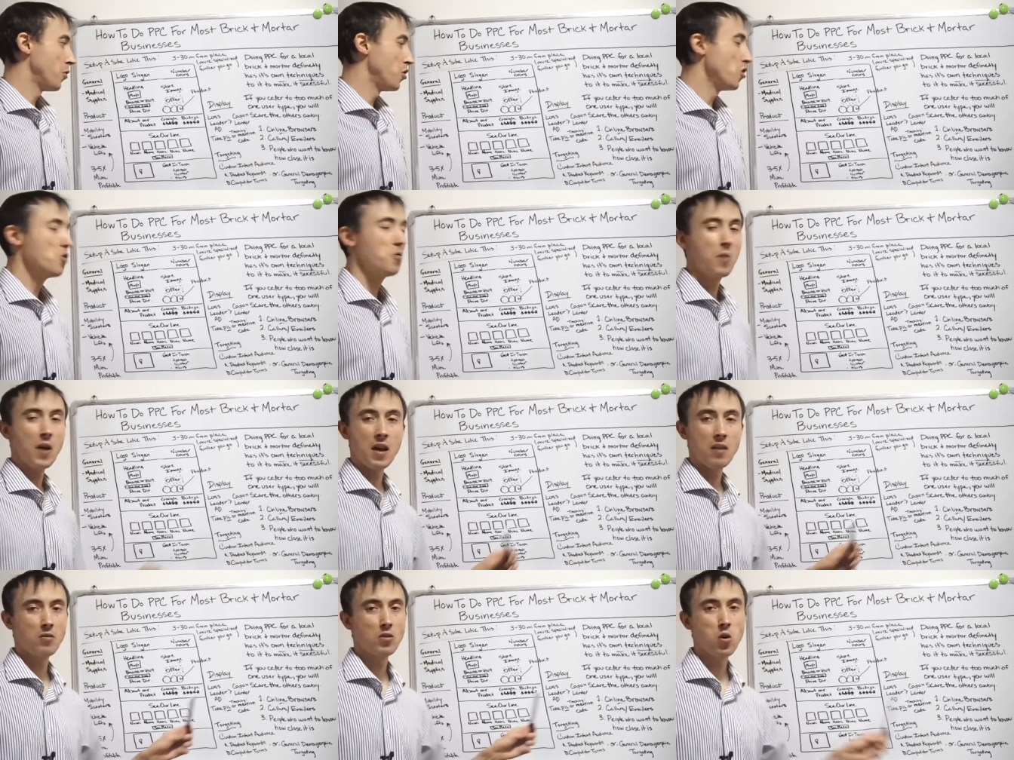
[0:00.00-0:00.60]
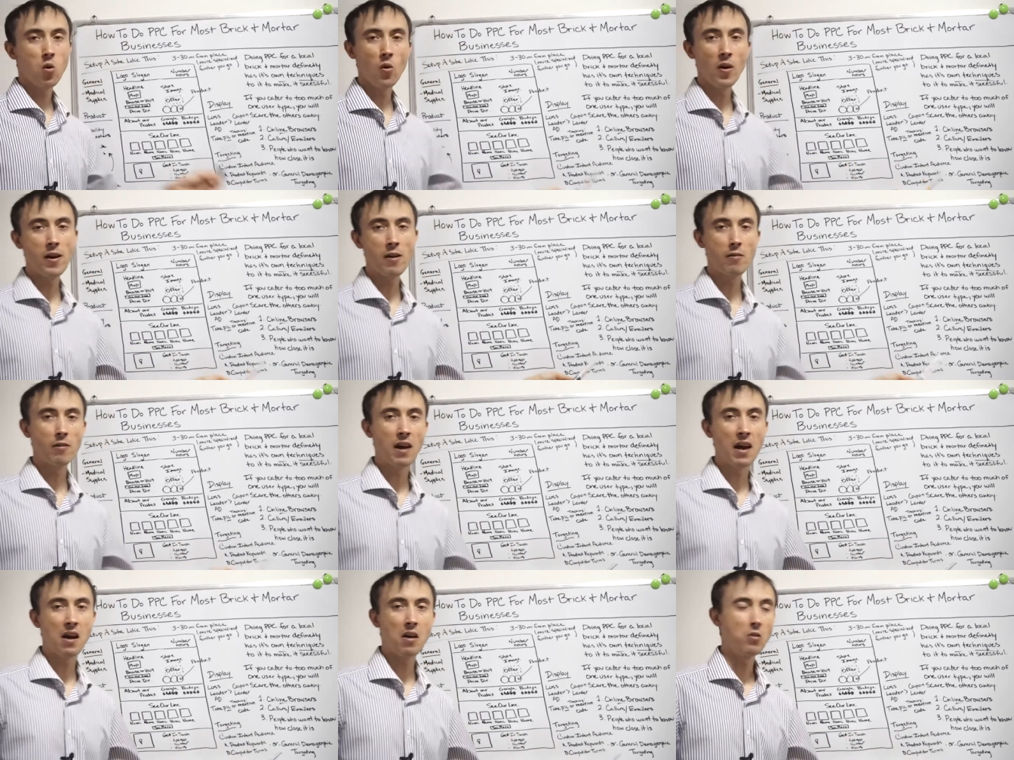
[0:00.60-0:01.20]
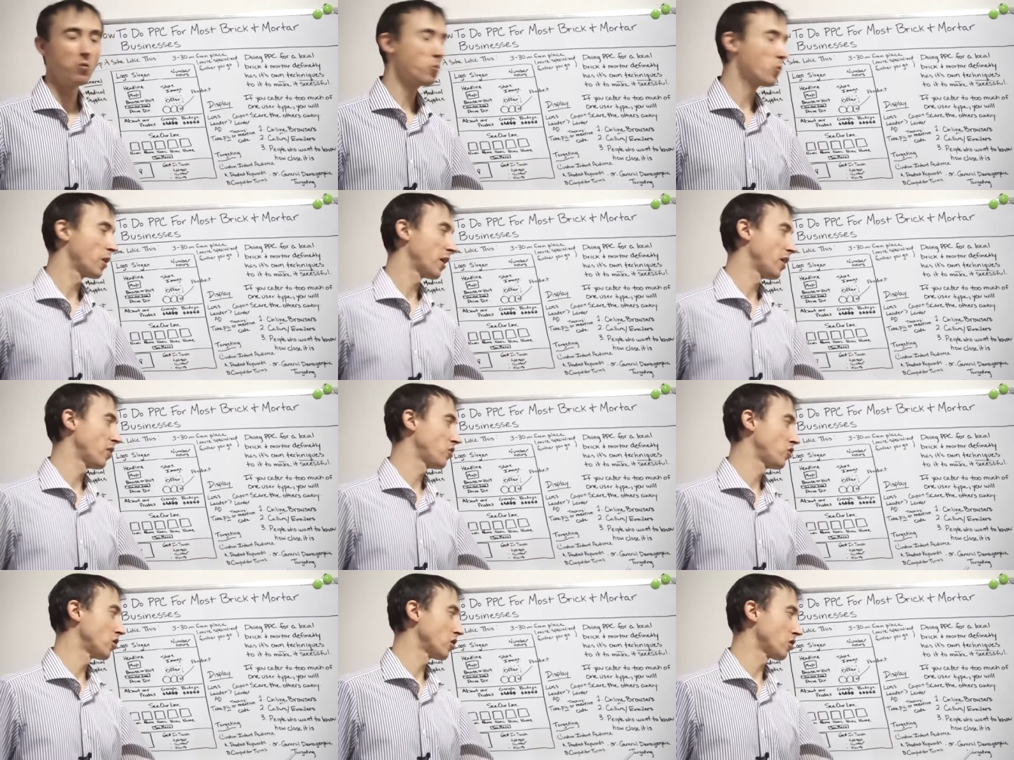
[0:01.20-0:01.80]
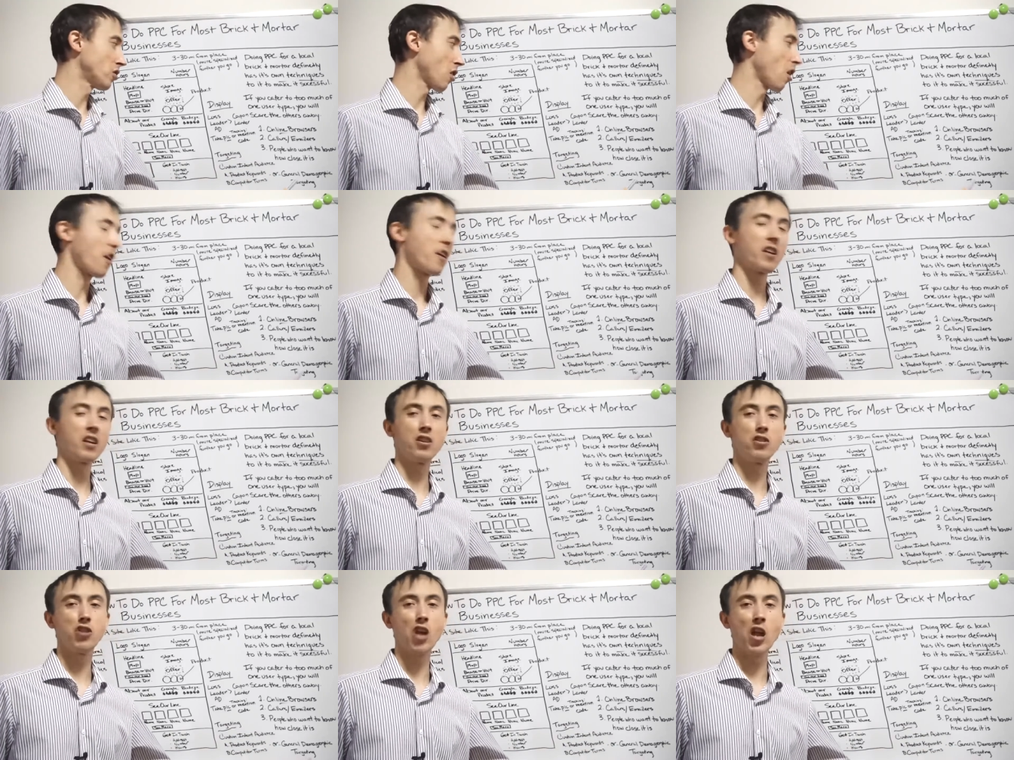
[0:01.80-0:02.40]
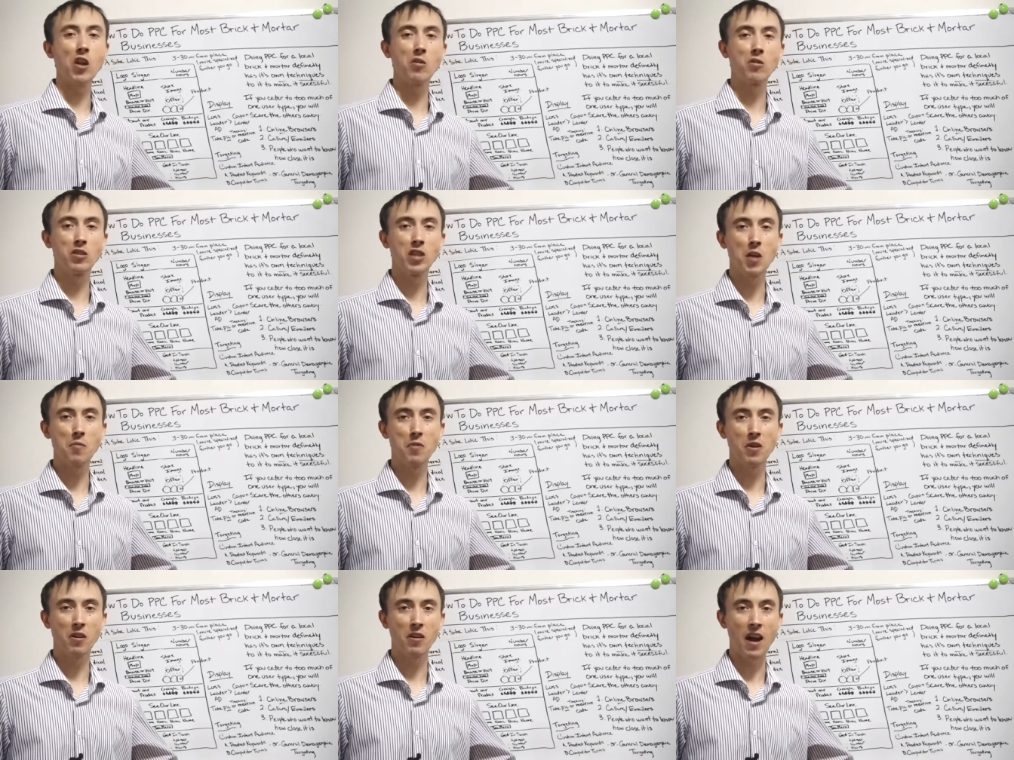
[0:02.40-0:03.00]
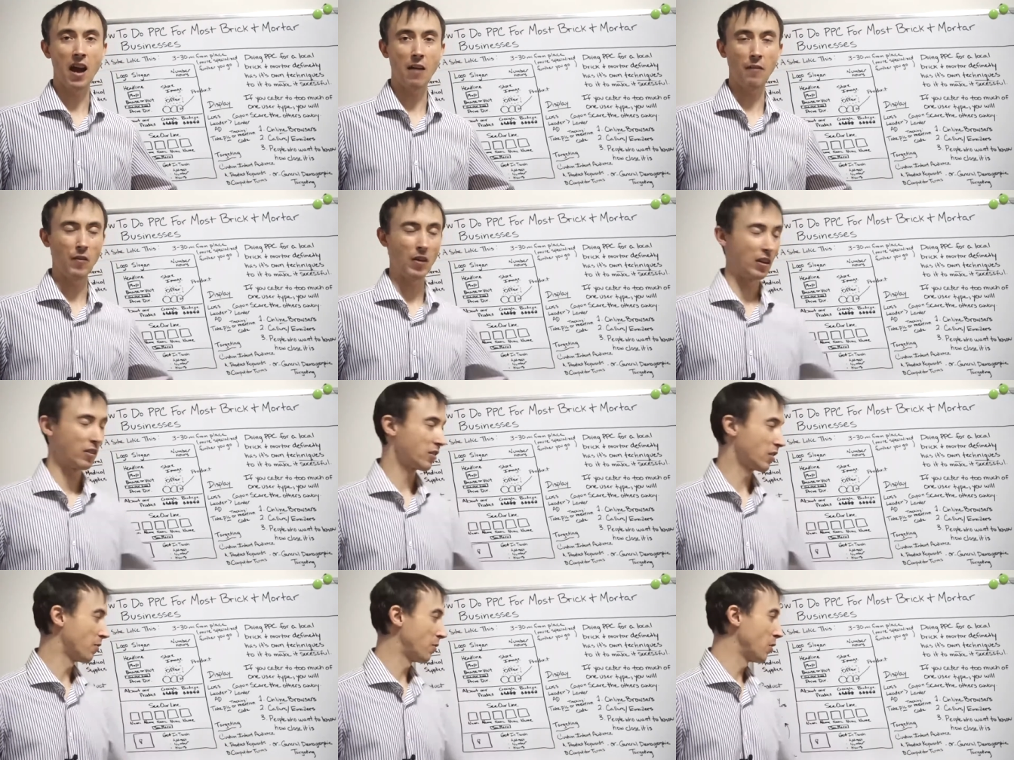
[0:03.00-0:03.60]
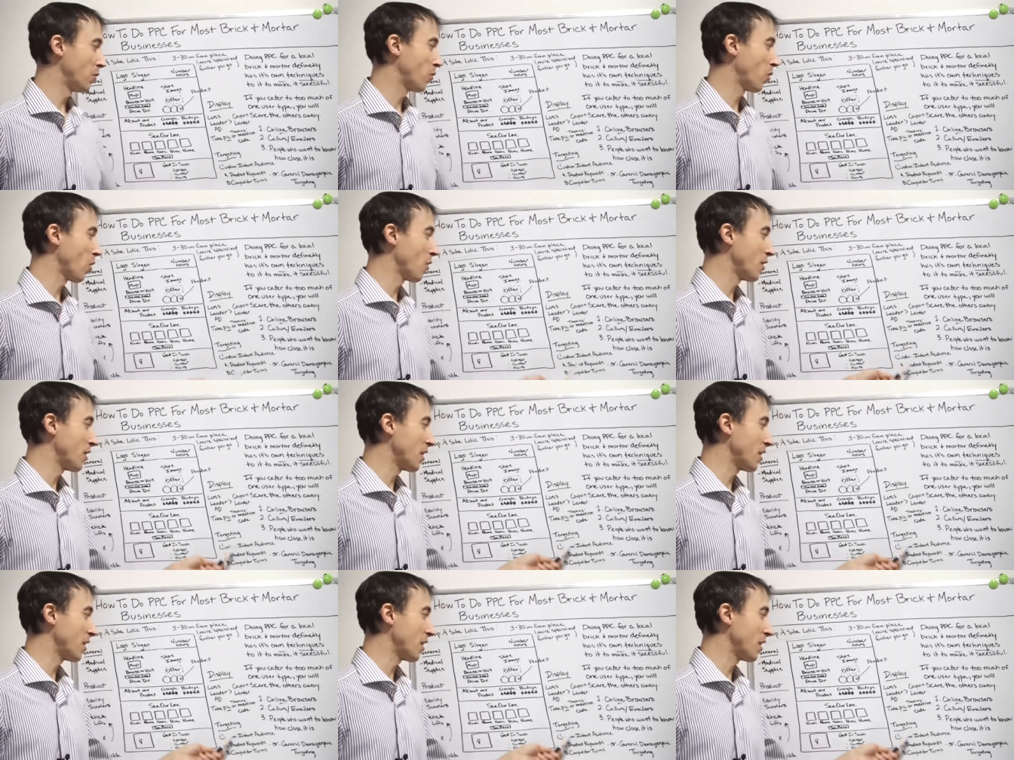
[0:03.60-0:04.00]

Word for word: you may toy around with just targeting general demographics. If you've